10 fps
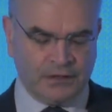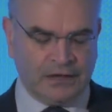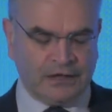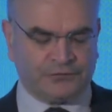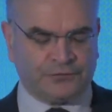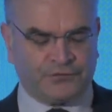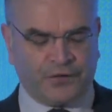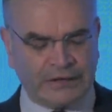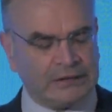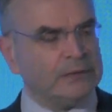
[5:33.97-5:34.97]
It's
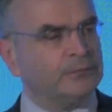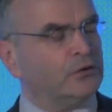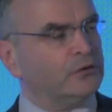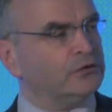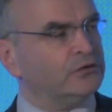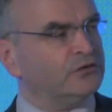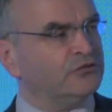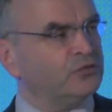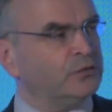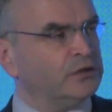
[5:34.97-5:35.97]
vitally important
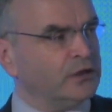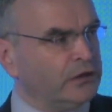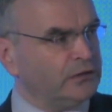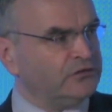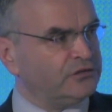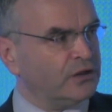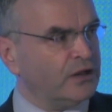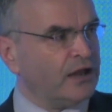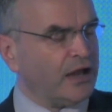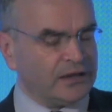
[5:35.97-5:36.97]
to acknowledge
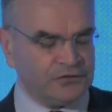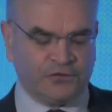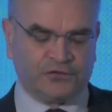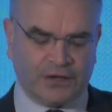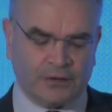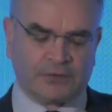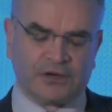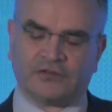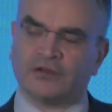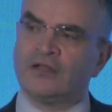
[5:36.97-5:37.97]
and to
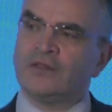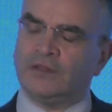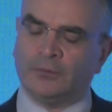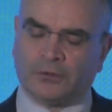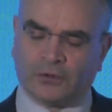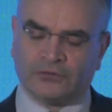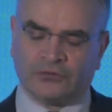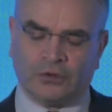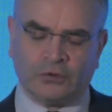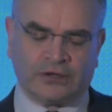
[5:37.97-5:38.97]
celebrate the important
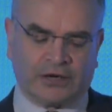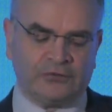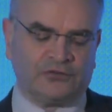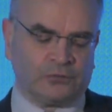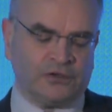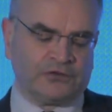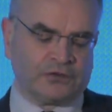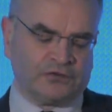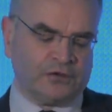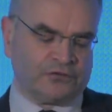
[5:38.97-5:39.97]
role that Irish
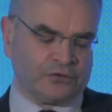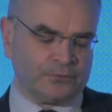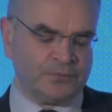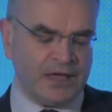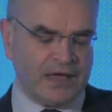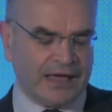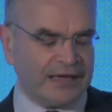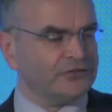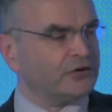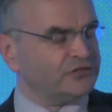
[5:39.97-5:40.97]
research system
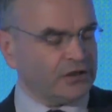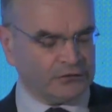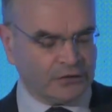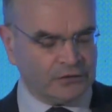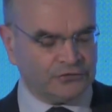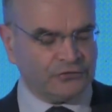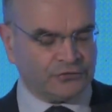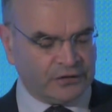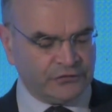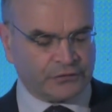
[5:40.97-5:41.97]
and our technology
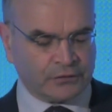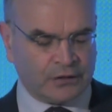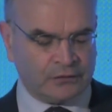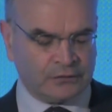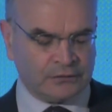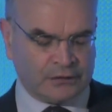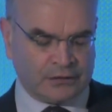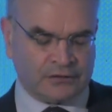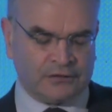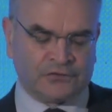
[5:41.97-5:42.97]
transfer
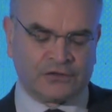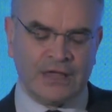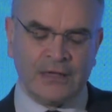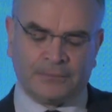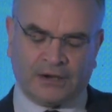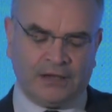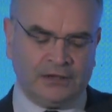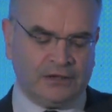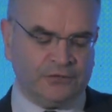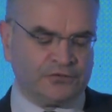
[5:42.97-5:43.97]
colleagues
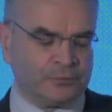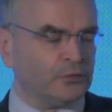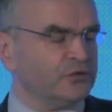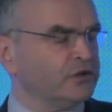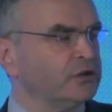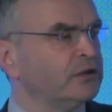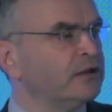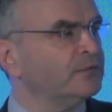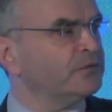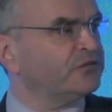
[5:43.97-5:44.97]
play in supporting
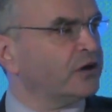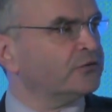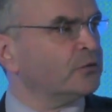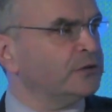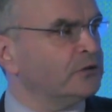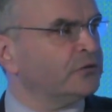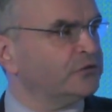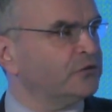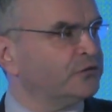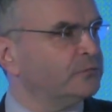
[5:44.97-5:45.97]
the startup
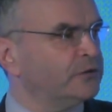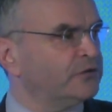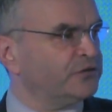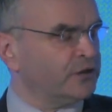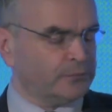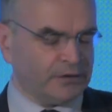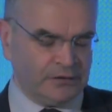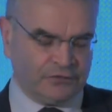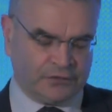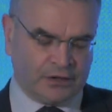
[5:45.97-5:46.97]
ecosystem we are
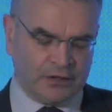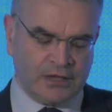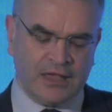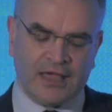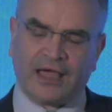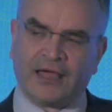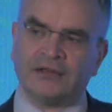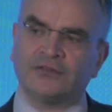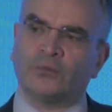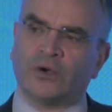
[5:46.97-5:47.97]
celebrating today
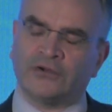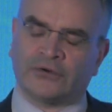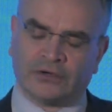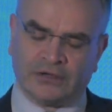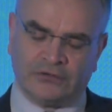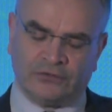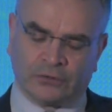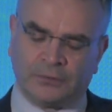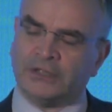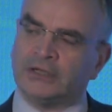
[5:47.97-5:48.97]
and the wider
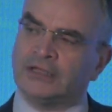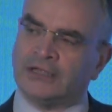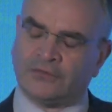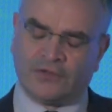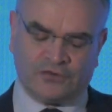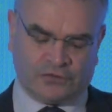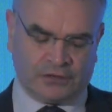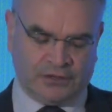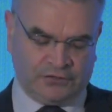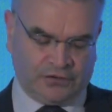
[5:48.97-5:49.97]
European
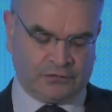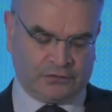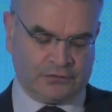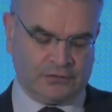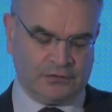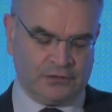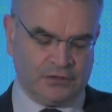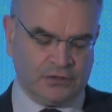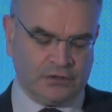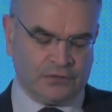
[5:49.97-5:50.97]
innovation agenda.
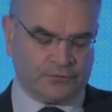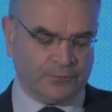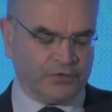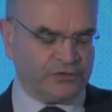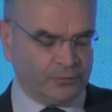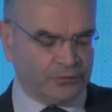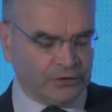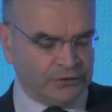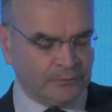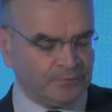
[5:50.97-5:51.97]
From the
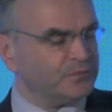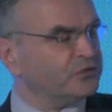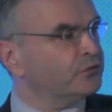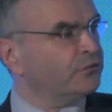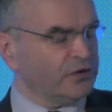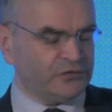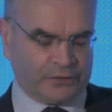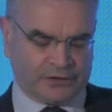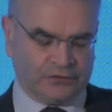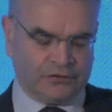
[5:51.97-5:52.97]
submarine to voice
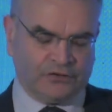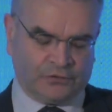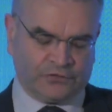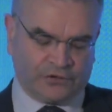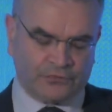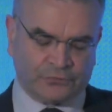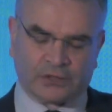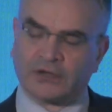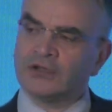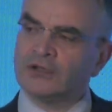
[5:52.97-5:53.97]
recognition
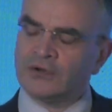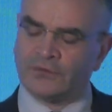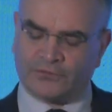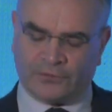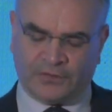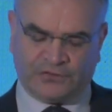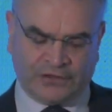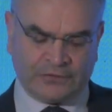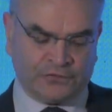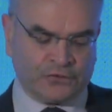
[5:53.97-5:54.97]
software, from the
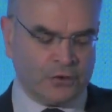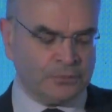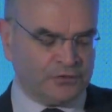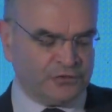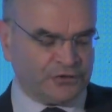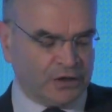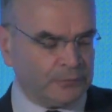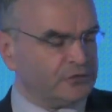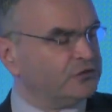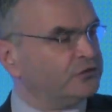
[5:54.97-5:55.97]
stethoscope to
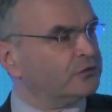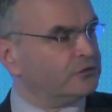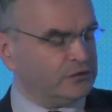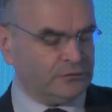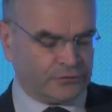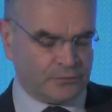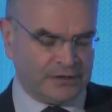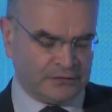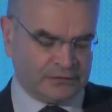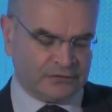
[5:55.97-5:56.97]
cybersecurity for
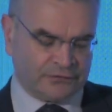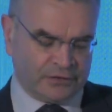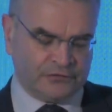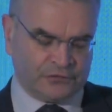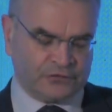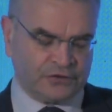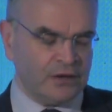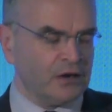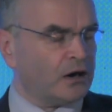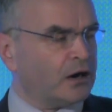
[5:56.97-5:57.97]
medical devices,
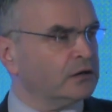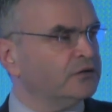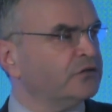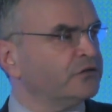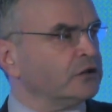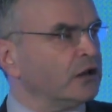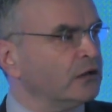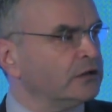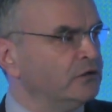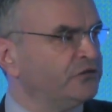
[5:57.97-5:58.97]
Ireland has a
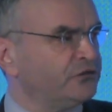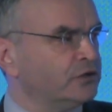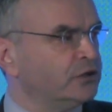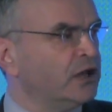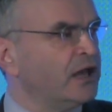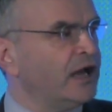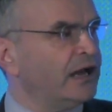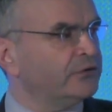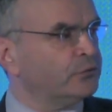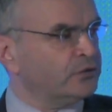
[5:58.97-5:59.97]
long history
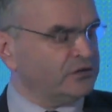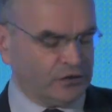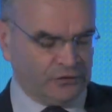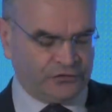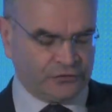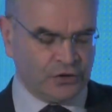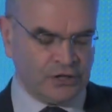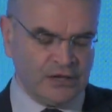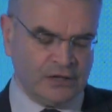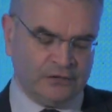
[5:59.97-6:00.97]
and a rich history
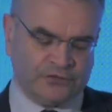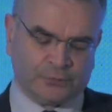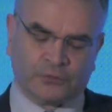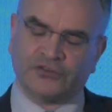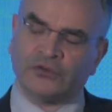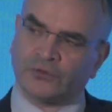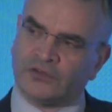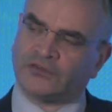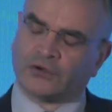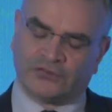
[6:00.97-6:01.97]
in supporting
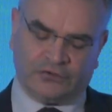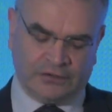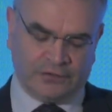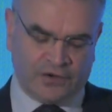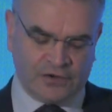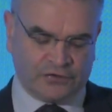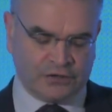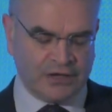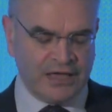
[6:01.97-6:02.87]
research and innovation